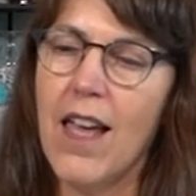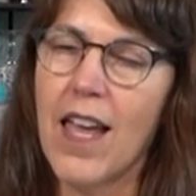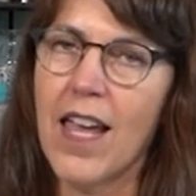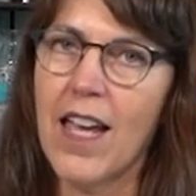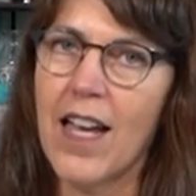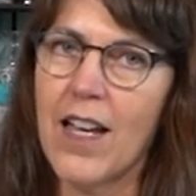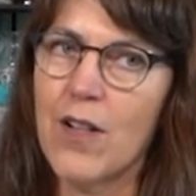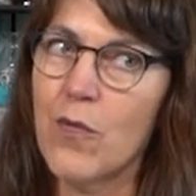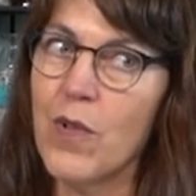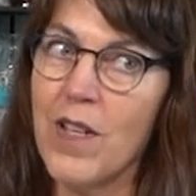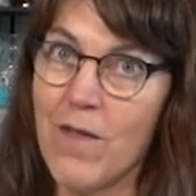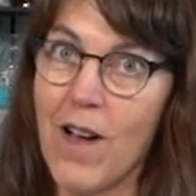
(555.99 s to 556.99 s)

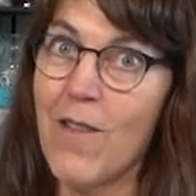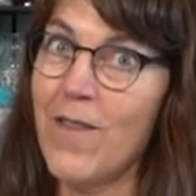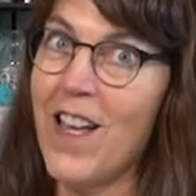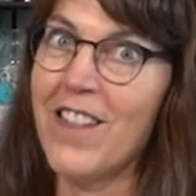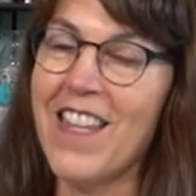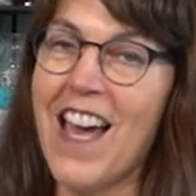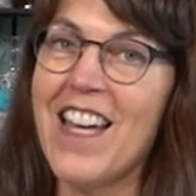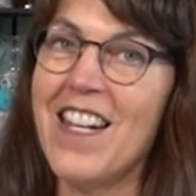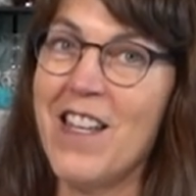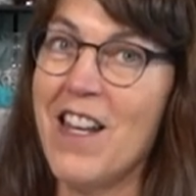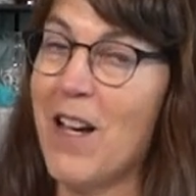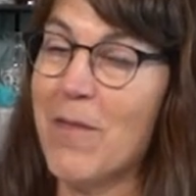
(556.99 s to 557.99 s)
And we've all felt that.
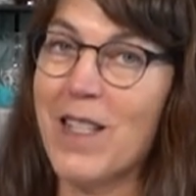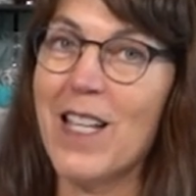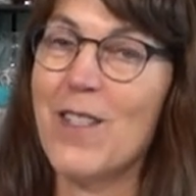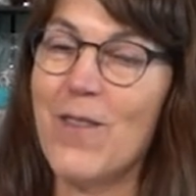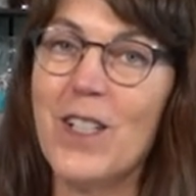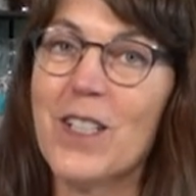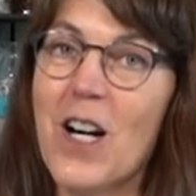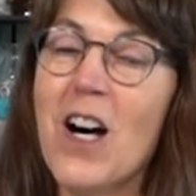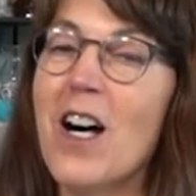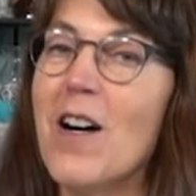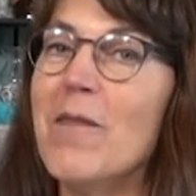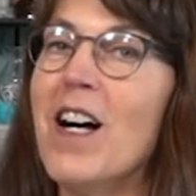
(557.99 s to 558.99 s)
It helps us feel
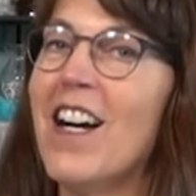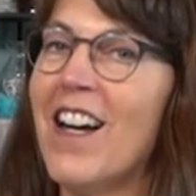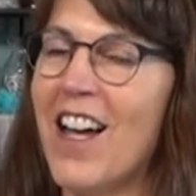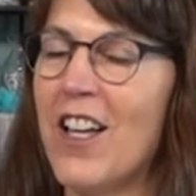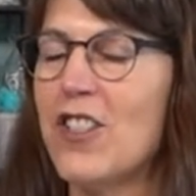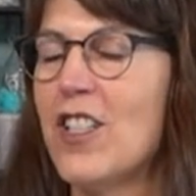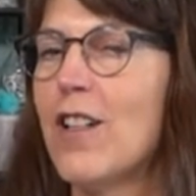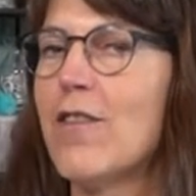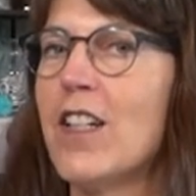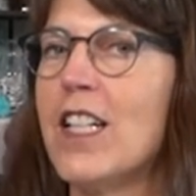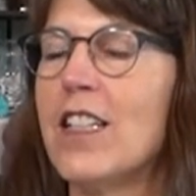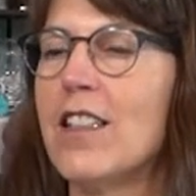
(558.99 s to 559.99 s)
calm. I'll share a
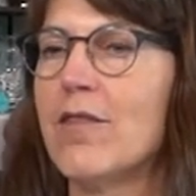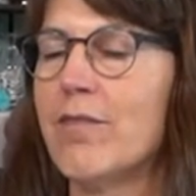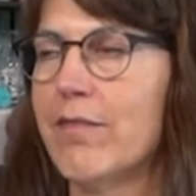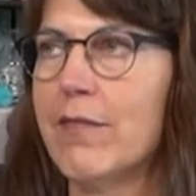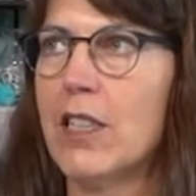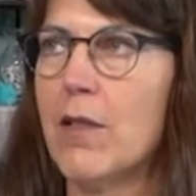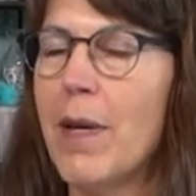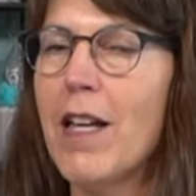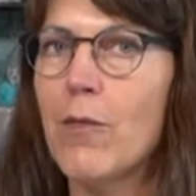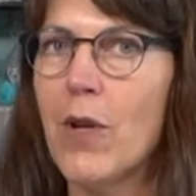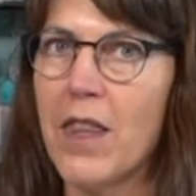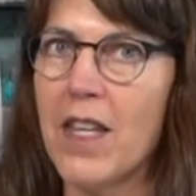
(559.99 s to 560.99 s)
funny little
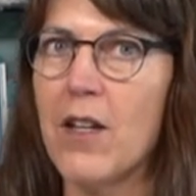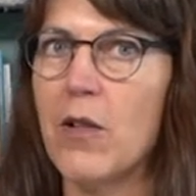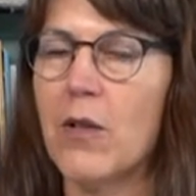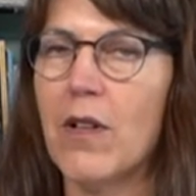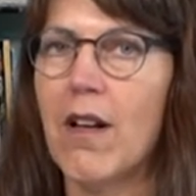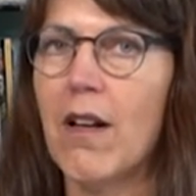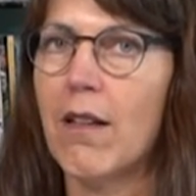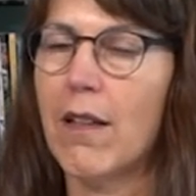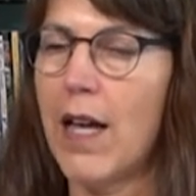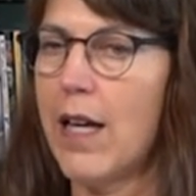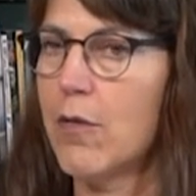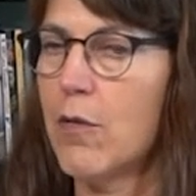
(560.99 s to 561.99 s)
bit with you.
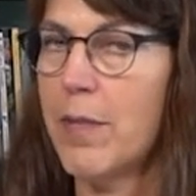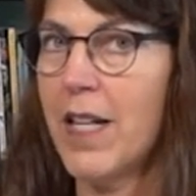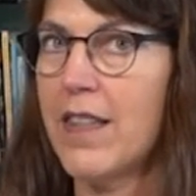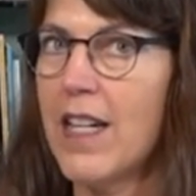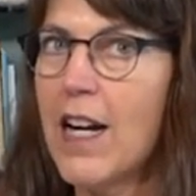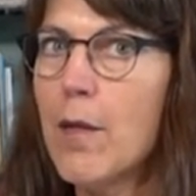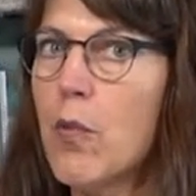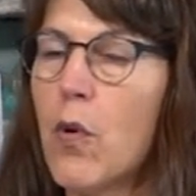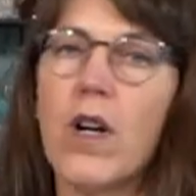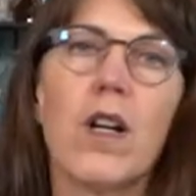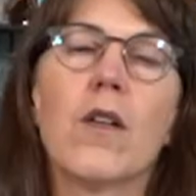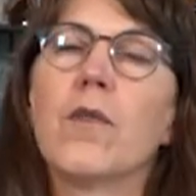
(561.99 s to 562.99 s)
Like, we'll be at the
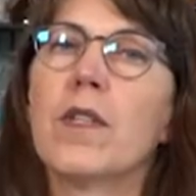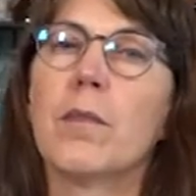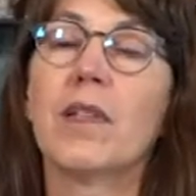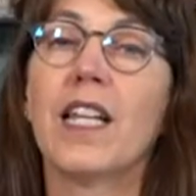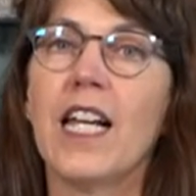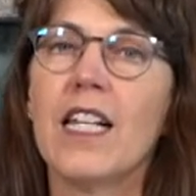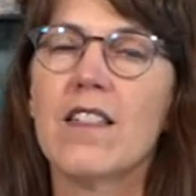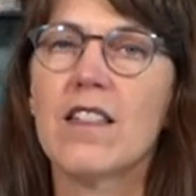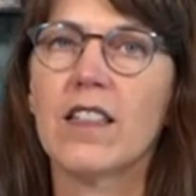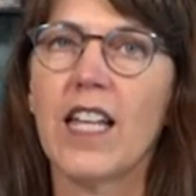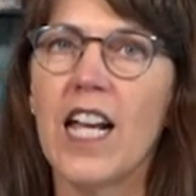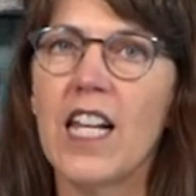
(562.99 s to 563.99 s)
airport, and when the plane is
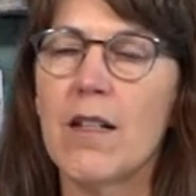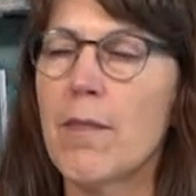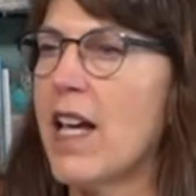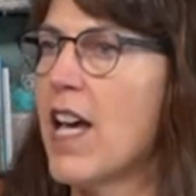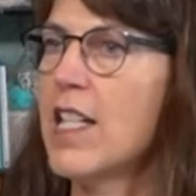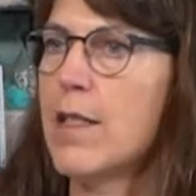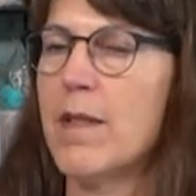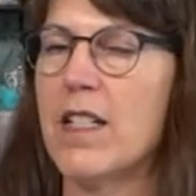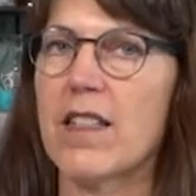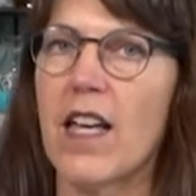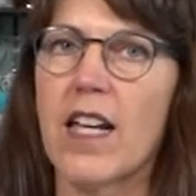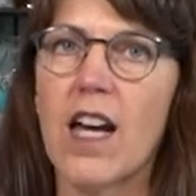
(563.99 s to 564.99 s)
delayed, and my husband
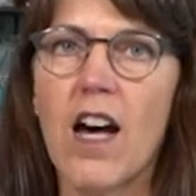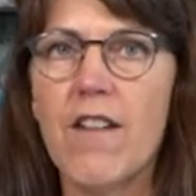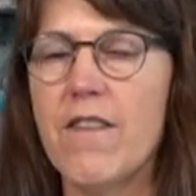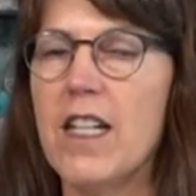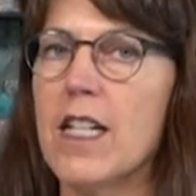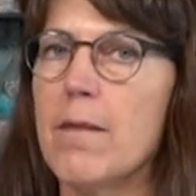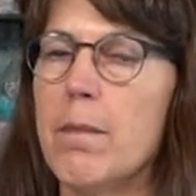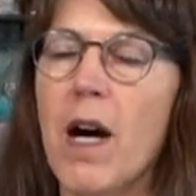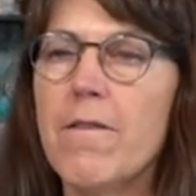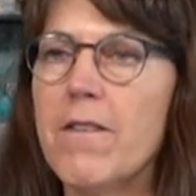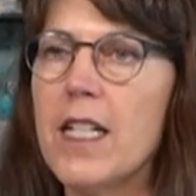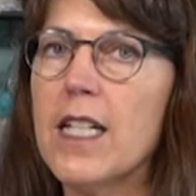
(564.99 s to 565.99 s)
is like huffing and
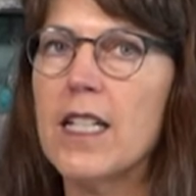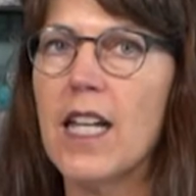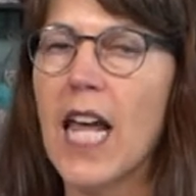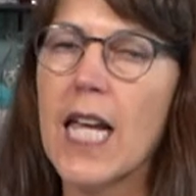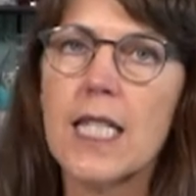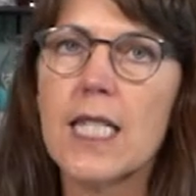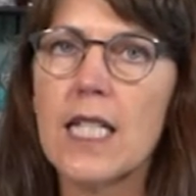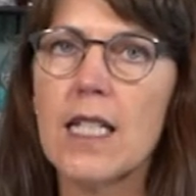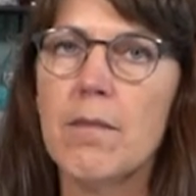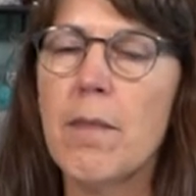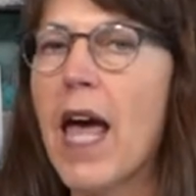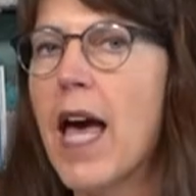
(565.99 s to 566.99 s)
puffing and
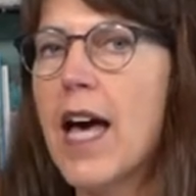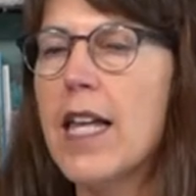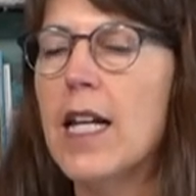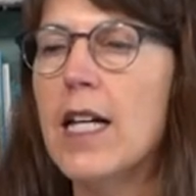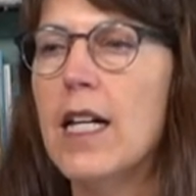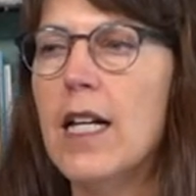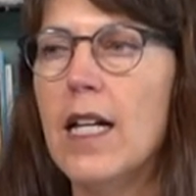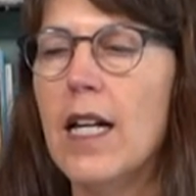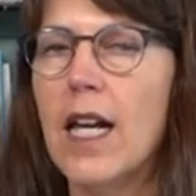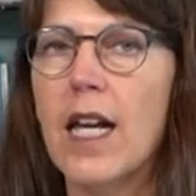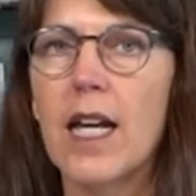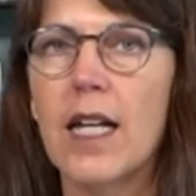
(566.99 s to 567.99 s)
antsy and mad,
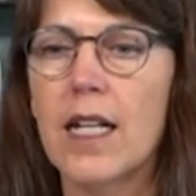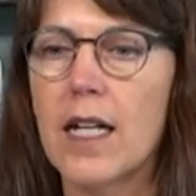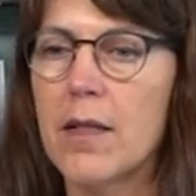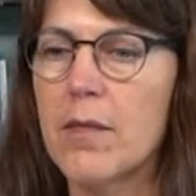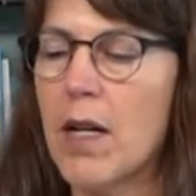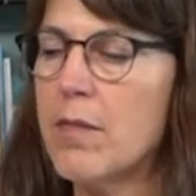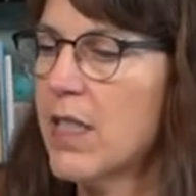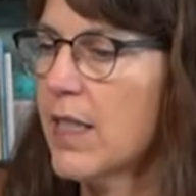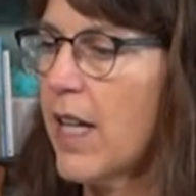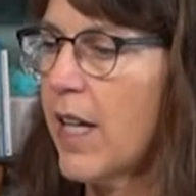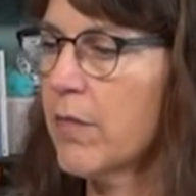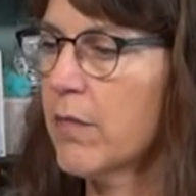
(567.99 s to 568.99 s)
and I'm
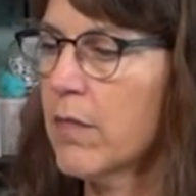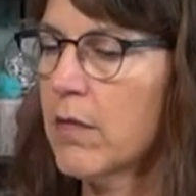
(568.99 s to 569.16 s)
just like,